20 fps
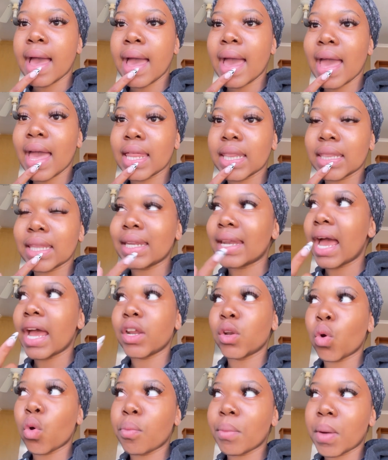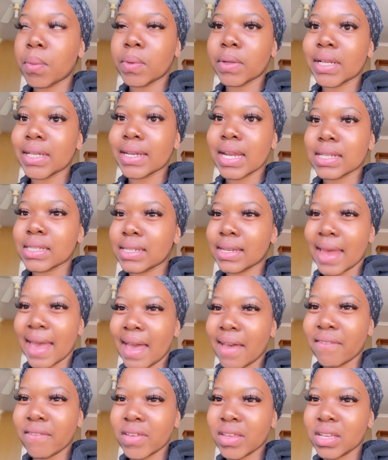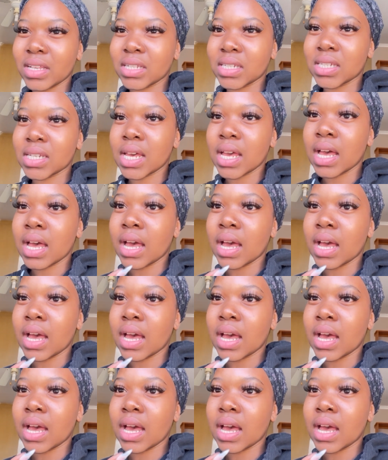And then I know Mabuntle doesn't have it.